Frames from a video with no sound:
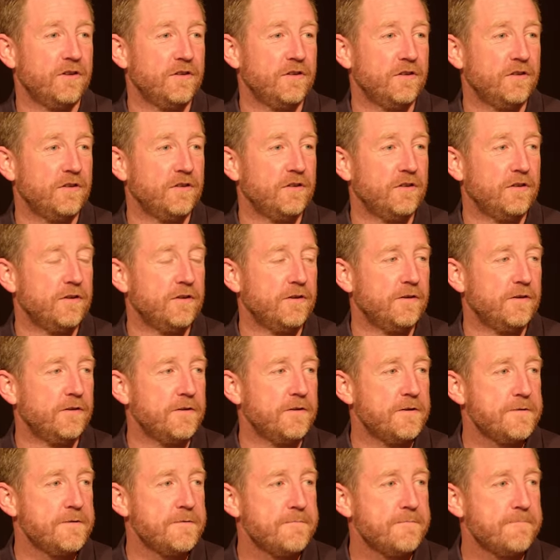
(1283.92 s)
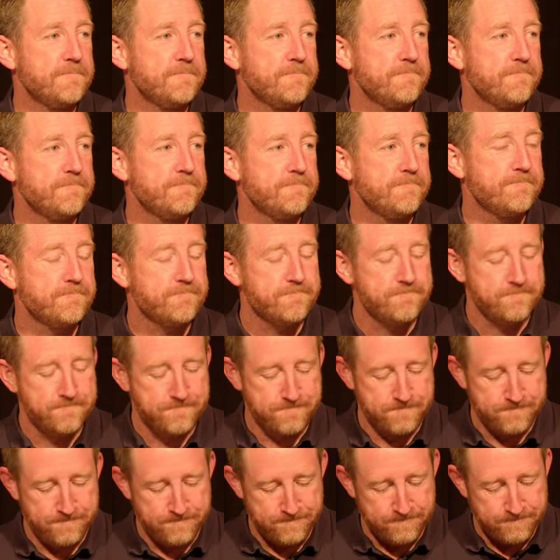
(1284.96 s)

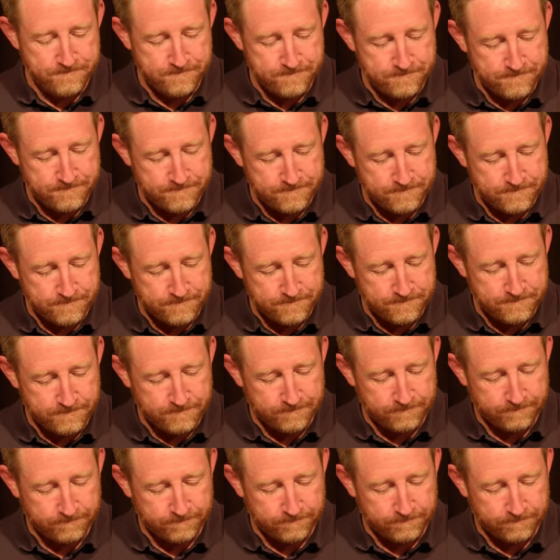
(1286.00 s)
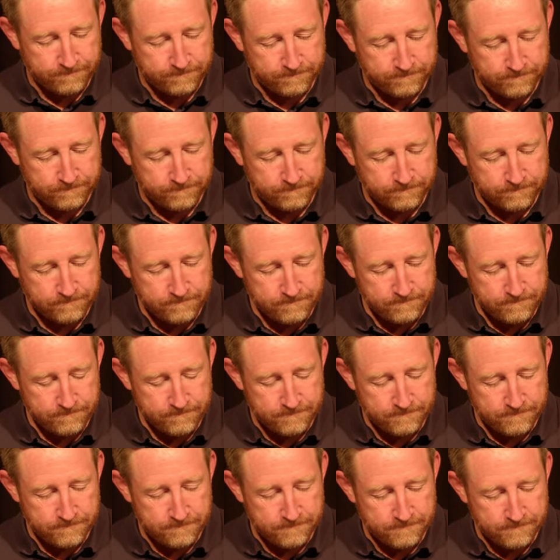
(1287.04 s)

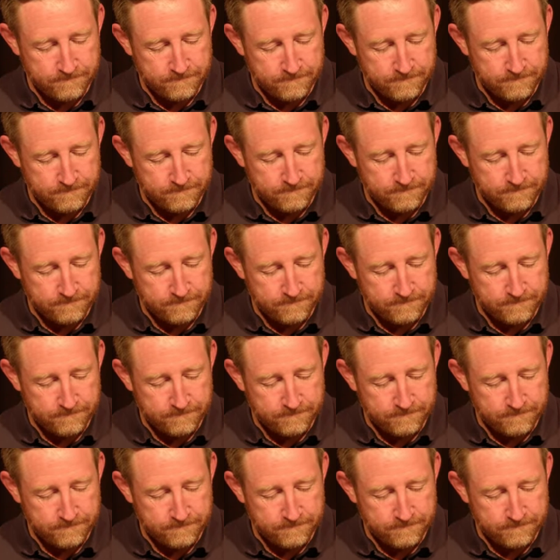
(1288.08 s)
(silence)